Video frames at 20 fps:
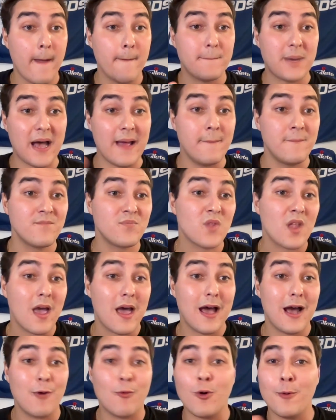But
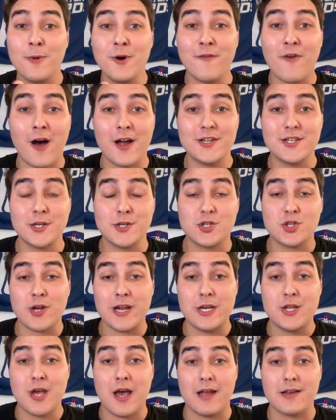we'll move on to Trey
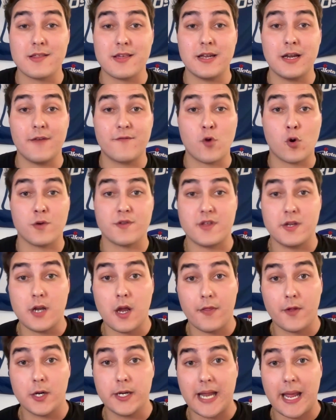Johnson. Of course,
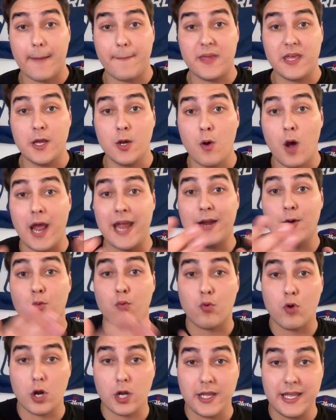another debut, a
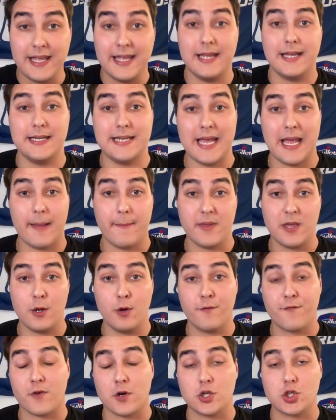rookie debut
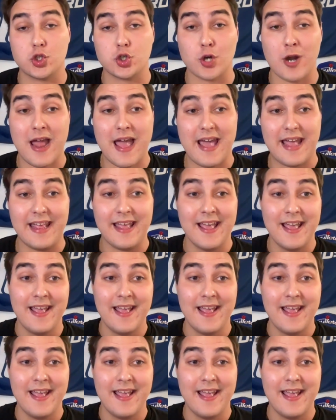for Trey.